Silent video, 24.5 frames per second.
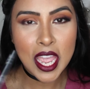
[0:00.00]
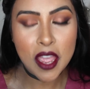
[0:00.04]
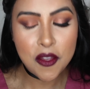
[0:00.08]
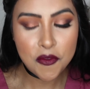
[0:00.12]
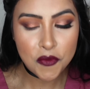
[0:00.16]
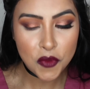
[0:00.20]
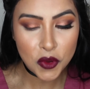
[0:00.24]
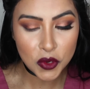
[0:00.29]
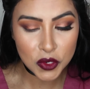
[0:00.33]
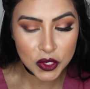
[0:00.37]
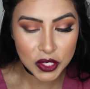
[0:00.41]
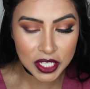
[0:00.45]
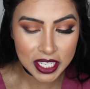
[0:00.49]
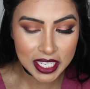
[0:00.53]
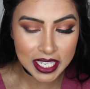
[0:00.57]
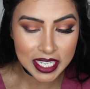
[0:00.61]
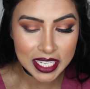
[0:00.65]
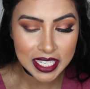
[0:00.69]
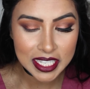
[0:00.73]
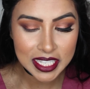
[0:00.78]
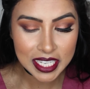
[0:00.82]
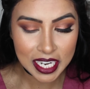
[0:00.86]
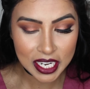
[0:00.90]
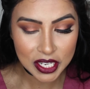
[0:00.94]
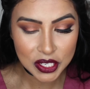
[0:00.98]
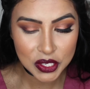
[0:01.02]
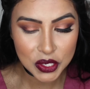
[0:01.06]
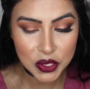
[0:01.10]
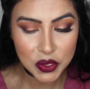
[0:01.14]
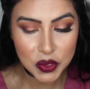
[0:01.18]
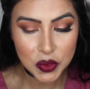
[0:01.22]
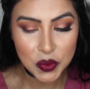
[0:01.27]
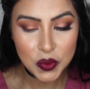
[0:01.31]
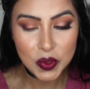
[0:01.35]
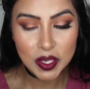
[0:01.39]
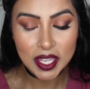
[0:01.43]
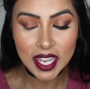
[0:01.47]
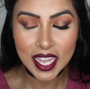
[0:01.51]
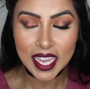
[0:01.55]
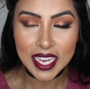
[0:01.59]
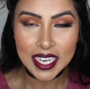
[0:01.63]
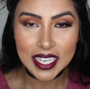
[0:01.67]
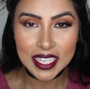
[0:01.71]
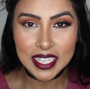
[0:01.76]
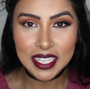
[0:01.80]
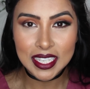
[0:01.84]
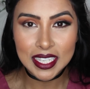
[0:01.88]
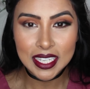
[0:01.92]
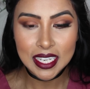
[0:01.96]
Kat Von D tattoo
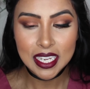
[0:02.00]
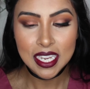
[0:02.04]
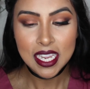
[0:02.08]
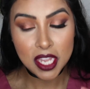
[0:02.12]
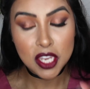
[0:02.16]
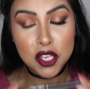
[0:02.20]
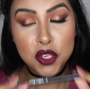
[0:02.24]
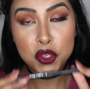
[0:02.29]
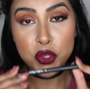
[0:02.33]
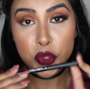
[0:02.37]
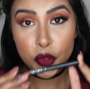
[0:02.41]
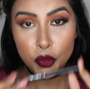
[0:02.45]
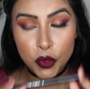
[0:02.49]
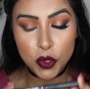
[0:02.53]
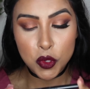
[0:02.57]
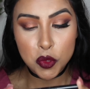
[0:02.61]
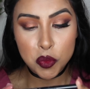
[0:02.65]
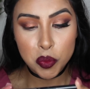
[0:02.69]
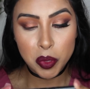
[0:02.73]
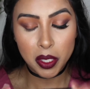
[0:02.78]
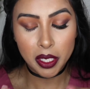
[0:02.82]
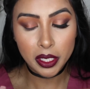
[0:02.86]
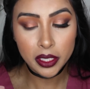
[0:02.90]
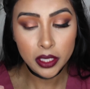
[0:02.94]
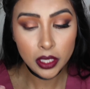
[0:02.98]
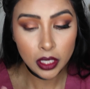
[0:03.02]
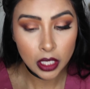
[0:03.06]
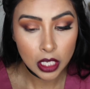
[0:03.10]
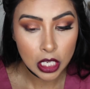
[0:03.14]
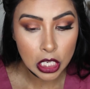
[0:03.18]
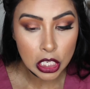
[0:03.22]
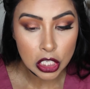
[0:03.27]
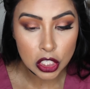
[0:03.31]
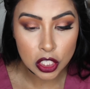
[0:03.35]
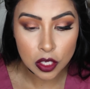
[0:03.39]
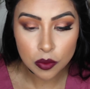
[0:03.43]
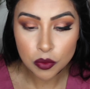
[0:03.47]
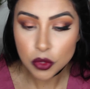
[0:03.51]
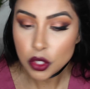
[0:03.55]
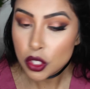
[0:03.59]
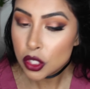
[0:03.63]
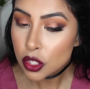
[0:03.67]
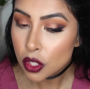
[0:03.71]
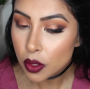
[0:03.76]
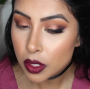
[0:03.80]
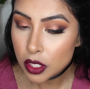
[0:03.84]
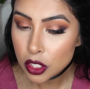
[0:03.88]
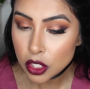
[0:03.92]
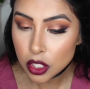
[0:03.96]
liner in Trooper. So I'm
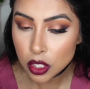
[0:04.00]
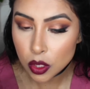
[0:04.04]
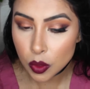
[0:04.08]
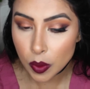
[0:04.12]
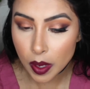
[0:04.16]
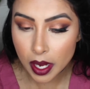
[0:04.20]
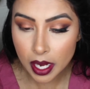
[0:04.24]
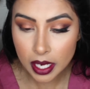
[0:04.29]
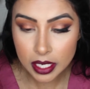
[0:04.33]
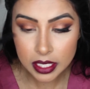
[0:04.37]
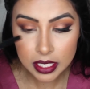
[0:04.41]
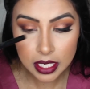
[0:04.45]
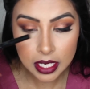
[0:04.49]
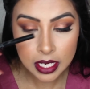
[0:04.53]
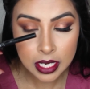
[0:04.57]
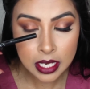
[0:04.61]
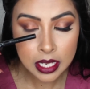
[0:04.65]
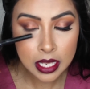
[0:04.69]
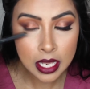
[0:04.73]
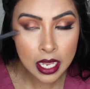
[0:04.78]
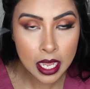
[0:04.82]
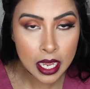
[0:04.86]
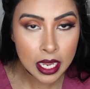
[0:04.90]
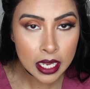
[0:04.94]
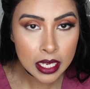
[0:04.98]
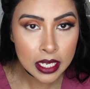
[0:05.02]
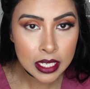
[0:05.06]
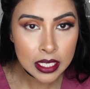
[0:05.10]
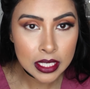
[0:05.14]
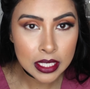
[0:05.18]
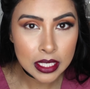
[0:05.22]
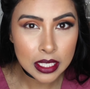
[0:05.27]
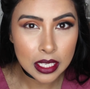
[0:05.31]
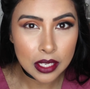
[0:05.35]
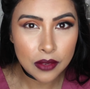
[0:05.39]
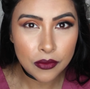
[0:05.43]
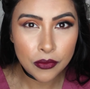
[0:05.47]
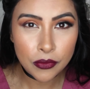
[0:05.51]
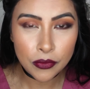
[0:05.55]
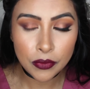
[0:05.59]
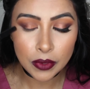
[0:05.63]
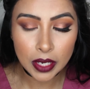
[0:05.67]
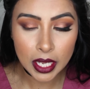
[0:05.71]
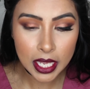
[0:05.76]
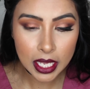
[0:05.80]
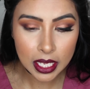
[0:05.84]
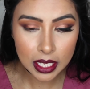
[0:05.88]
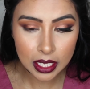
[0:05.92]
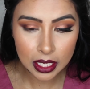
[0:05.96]
just going to add a nice
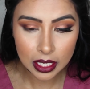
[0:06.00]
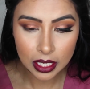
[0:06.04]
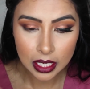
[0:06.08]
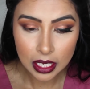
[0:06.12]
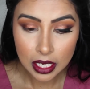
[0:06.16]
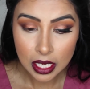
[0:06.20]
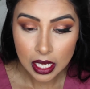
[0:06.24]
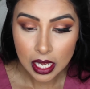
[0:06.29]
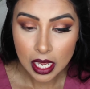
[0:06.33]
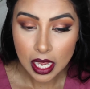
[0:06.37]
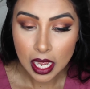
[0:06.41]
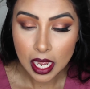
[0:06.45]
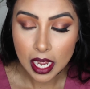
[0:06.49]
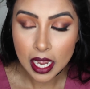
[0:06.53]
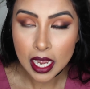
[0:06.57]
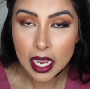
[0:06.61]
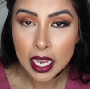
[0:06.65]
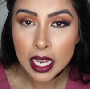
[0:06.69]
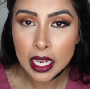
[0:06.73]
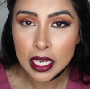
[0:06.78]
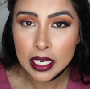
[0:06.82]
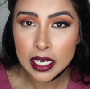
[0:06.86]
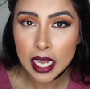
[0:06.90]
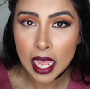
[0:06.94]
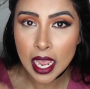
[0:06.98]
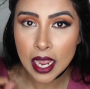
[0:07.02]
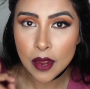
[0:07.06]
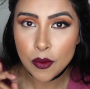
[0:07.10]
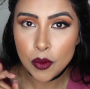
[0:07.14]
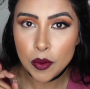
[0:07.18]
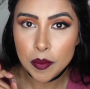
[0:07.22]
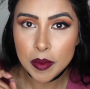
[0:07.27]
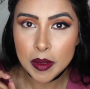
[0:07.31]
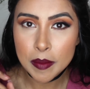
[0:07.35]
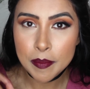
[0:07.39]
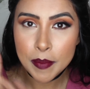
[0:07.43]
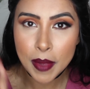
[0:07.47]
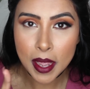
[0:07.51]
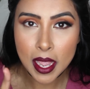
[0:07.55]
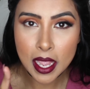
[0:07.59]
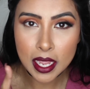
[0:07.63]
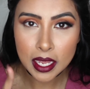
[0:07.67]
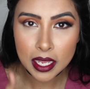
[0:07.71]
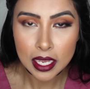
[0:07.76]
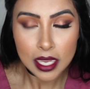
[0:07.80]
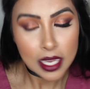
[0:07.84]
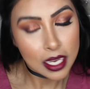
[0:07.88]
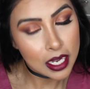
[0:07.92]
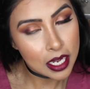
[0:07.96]
flick, and I will be
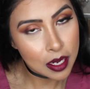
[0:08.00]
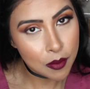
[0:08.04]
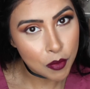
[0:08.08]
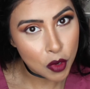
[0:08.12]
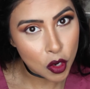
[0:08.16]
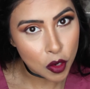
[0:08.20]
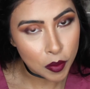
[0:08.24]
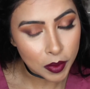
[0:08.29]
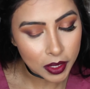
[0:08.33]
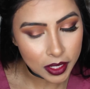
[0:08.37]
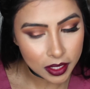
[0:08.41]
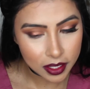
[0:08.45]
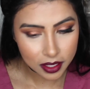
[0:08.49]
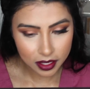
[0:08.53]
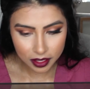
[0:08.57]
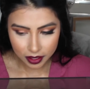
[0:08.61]
back in a moment.